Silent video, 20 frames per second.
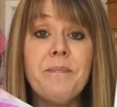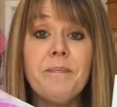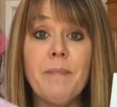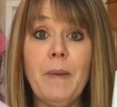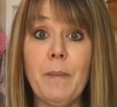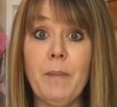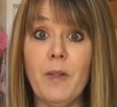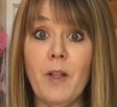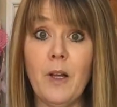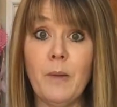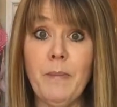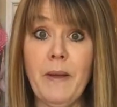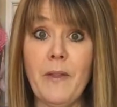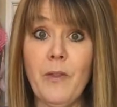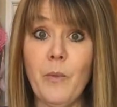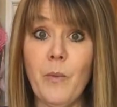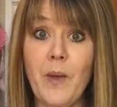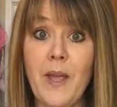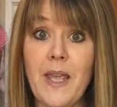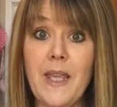My blog, by
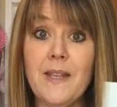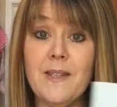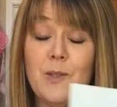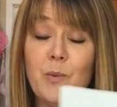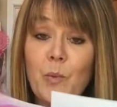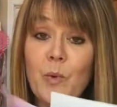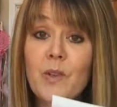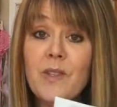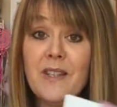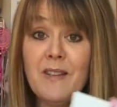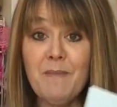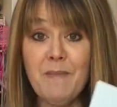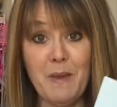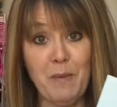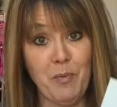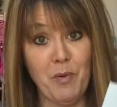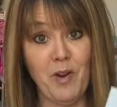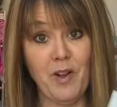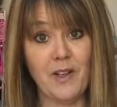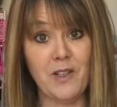the way, is
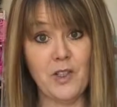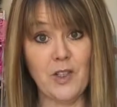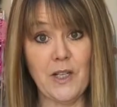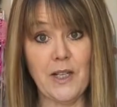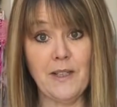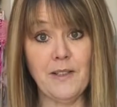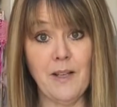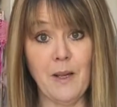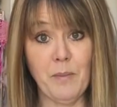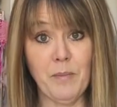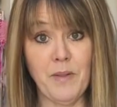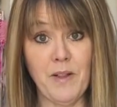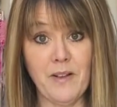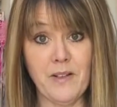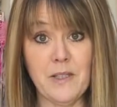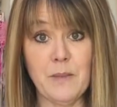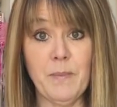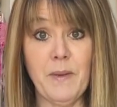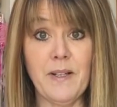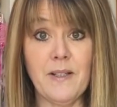
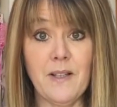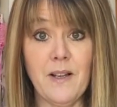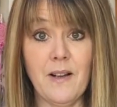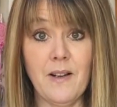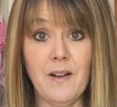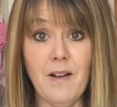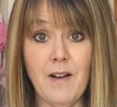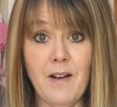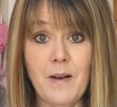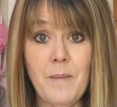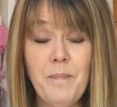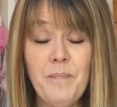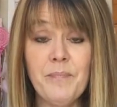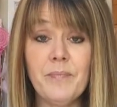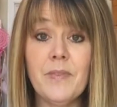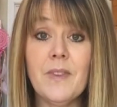wordsofmeproject.blogspot.com.